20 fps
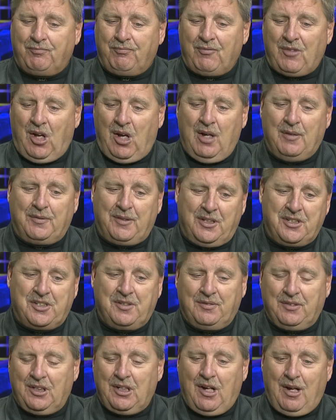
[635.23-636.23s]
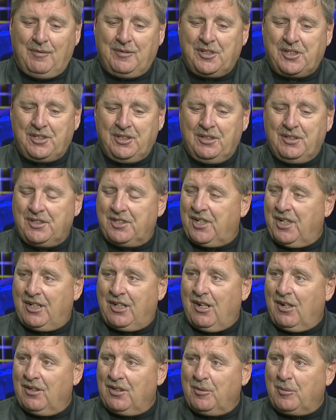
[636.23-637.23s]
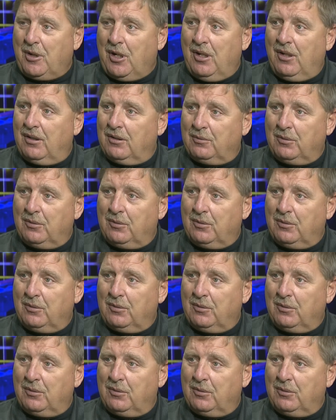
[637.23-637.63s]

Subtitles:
Offensively, obviously, is take care of the ball.